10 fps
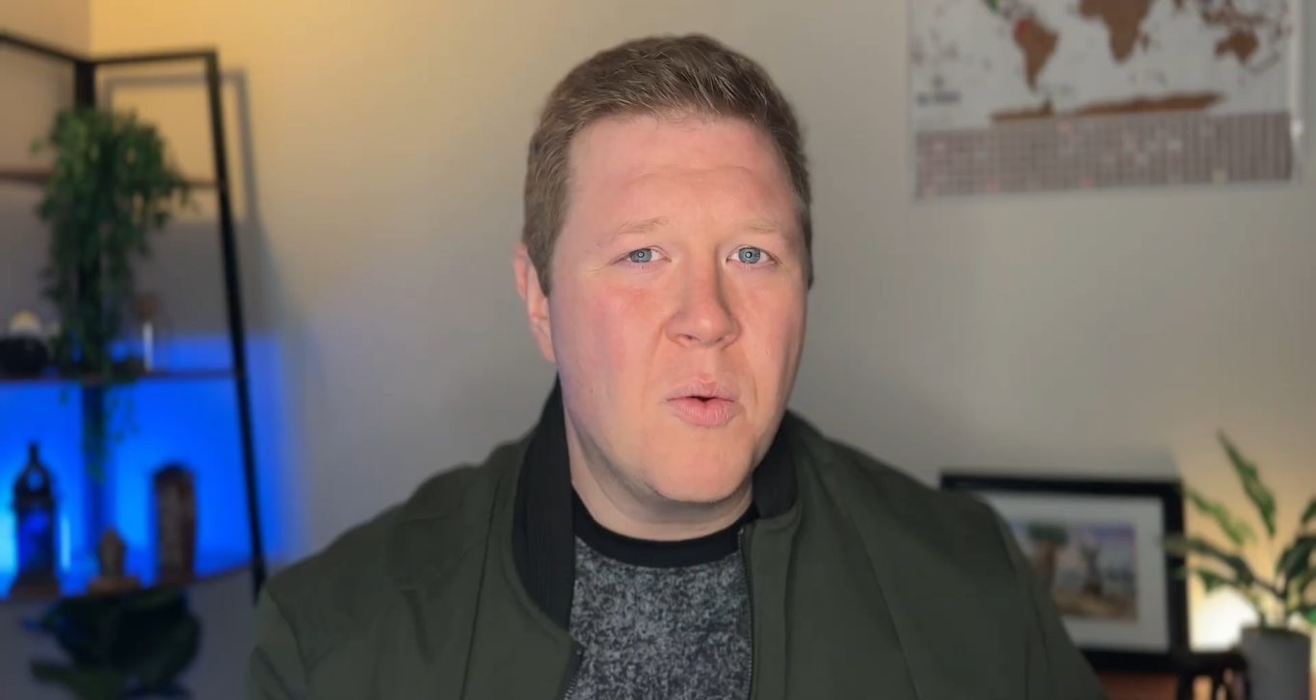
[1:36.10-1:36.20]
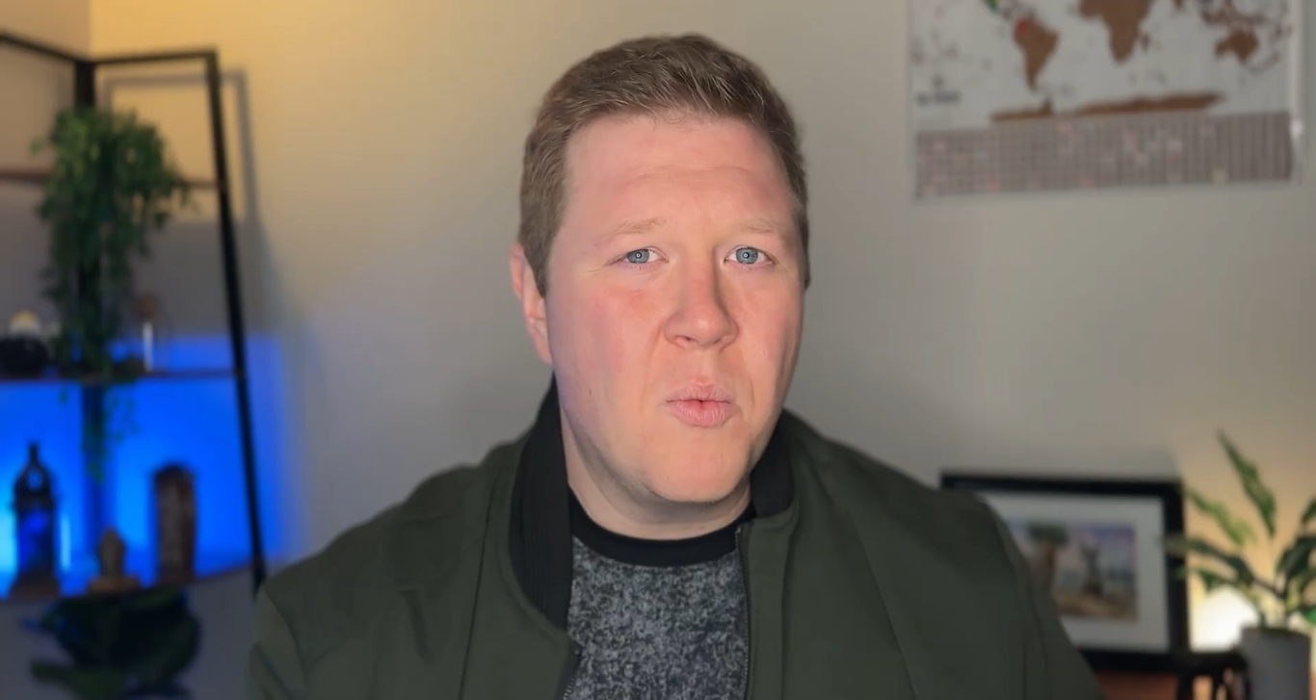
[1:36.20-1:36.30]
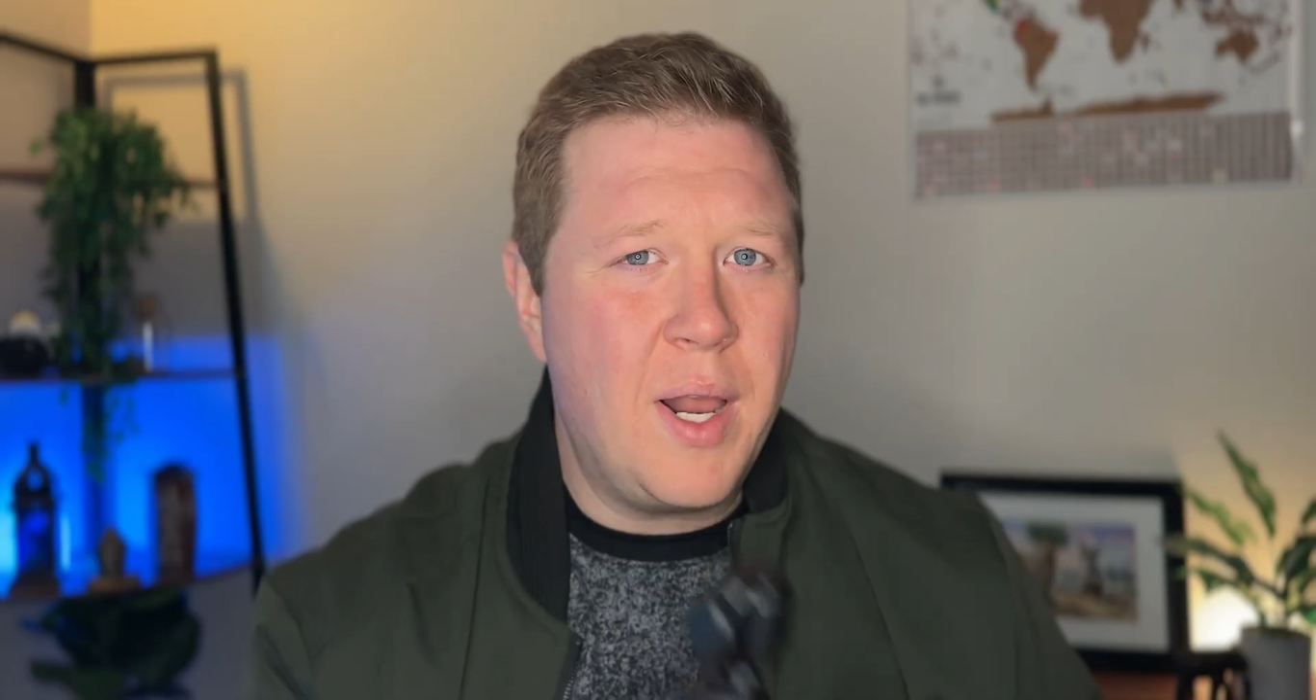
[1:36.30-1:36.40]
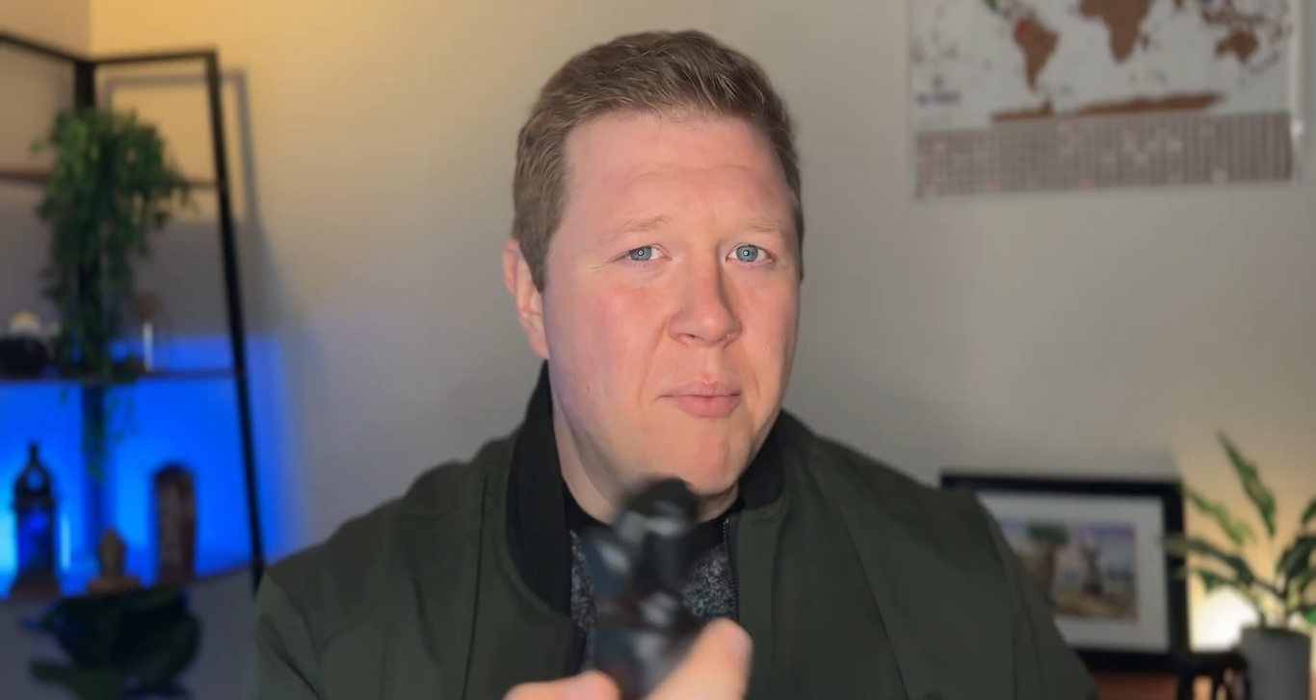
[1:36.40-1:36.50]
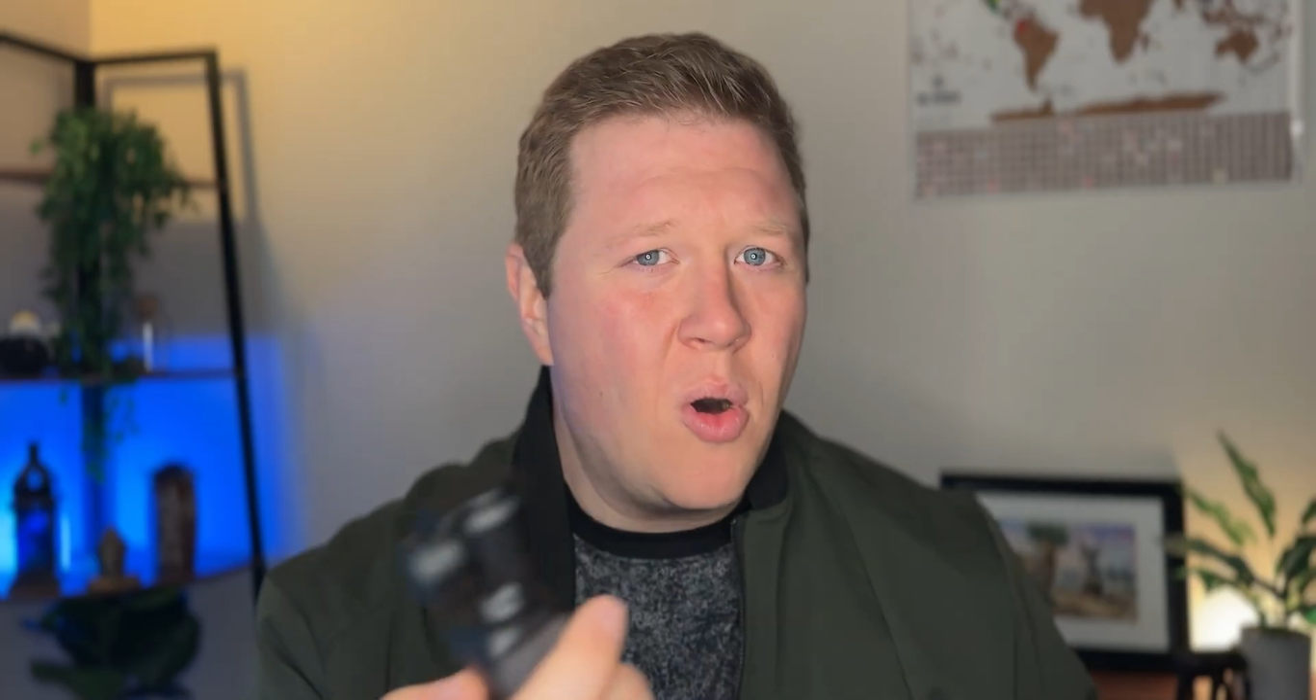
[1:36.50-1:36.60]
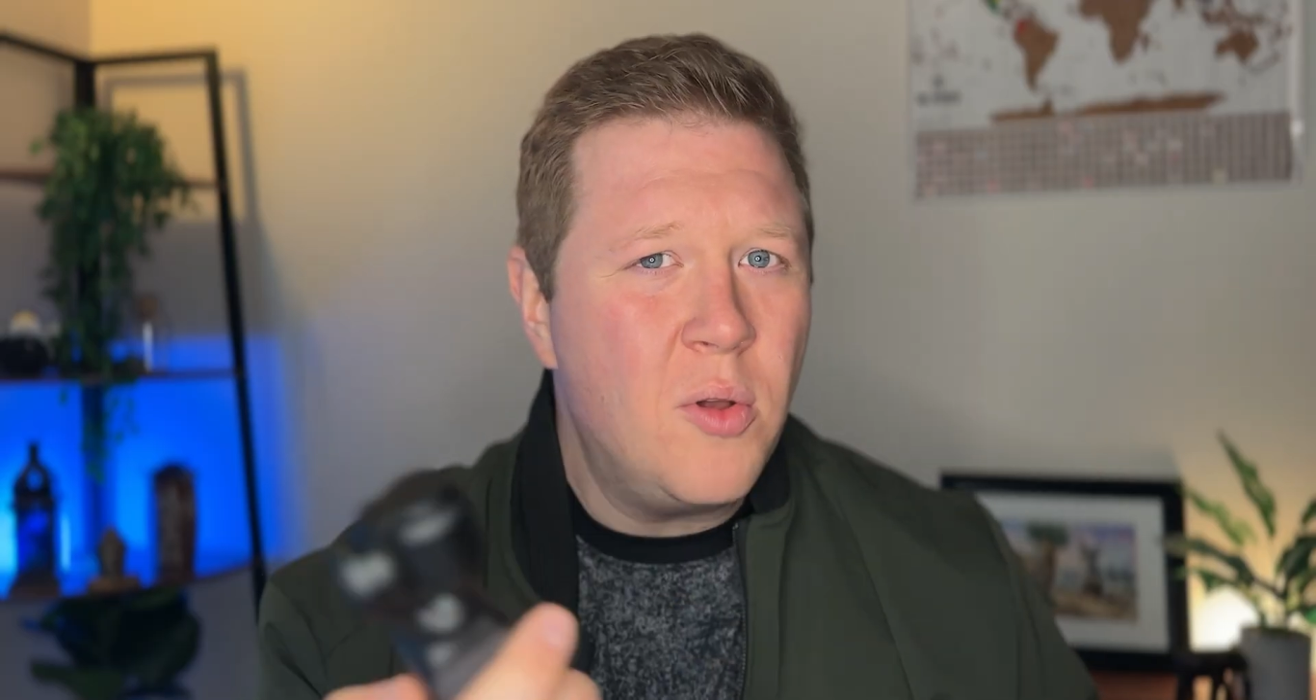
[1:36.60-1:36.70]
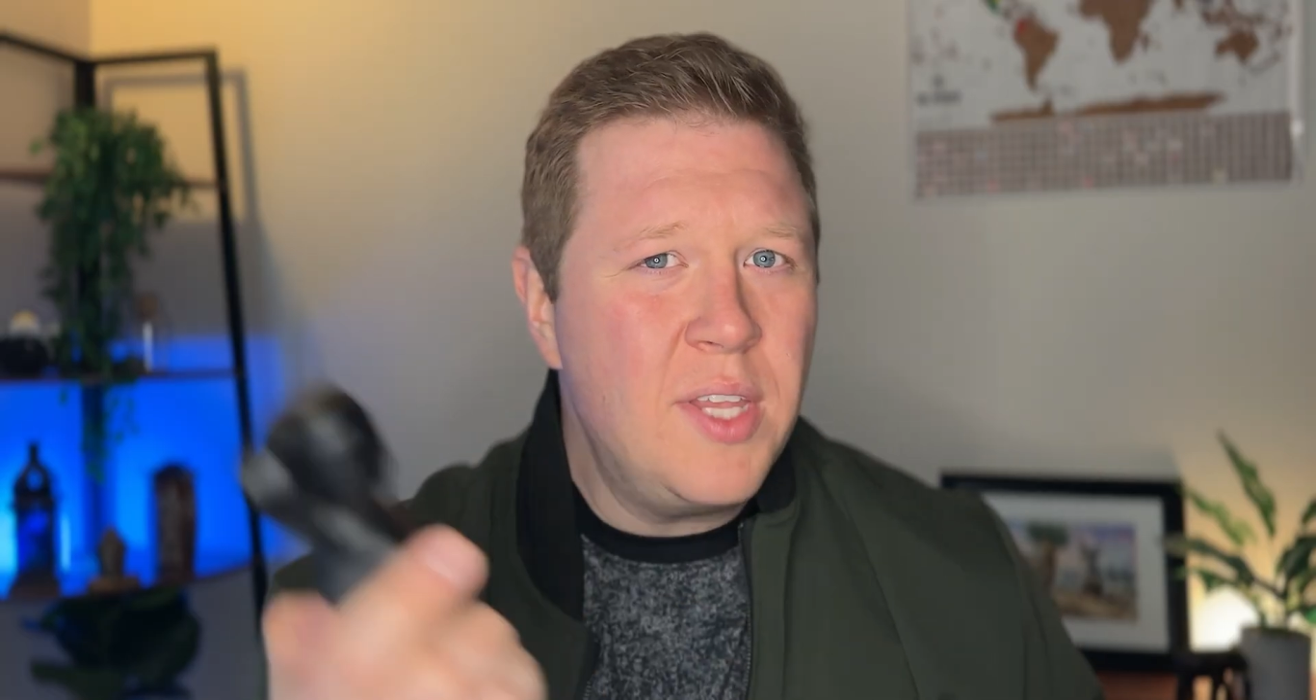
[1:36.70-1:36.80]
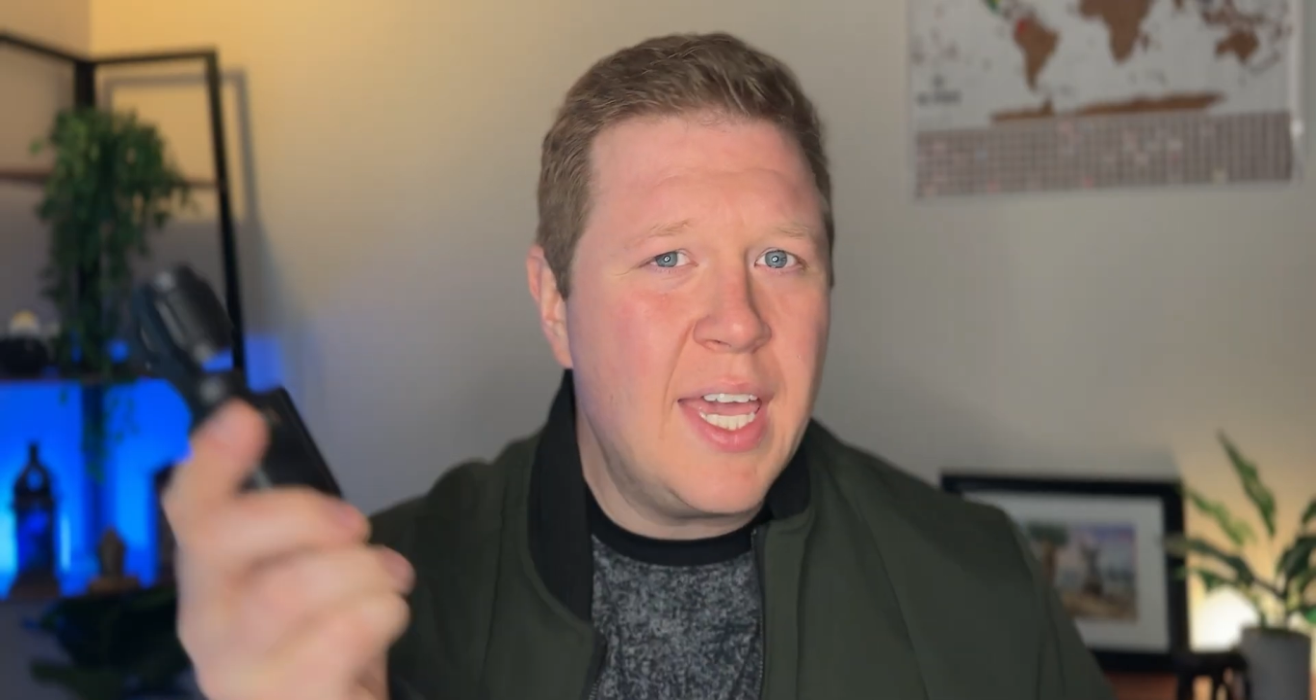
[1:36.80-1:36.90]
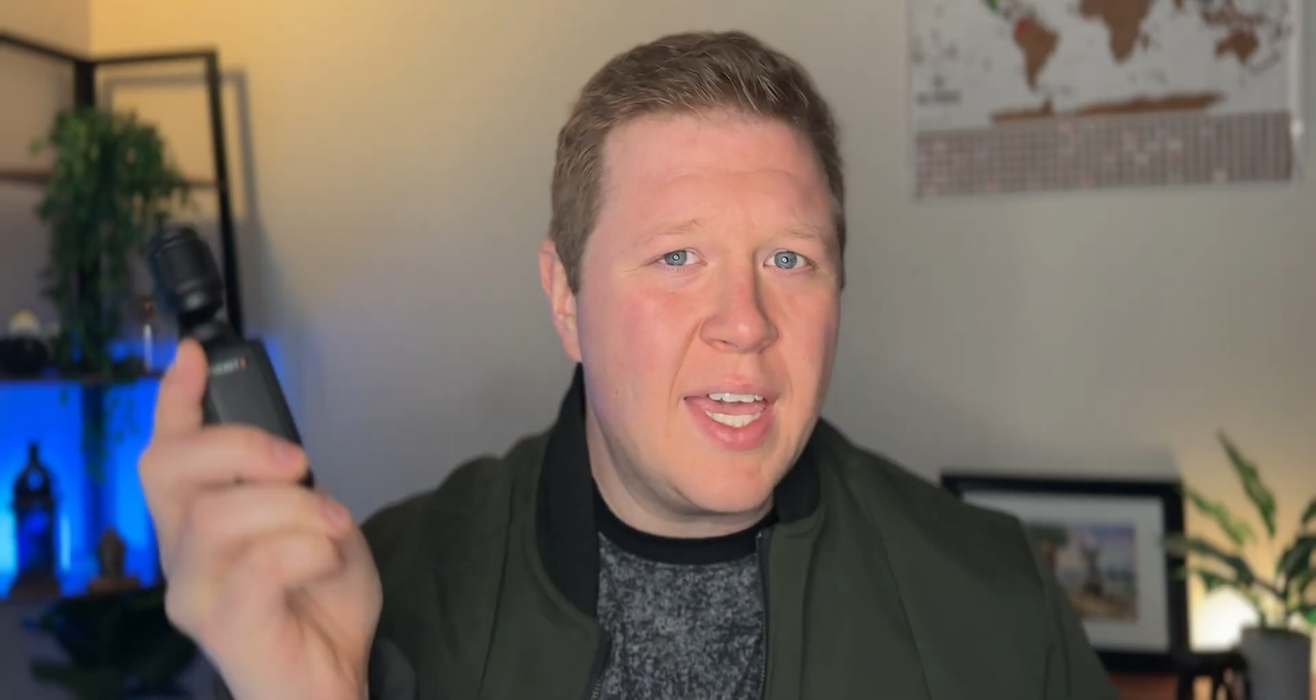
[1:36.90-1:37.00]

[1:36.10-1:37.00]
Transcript: When I'm holding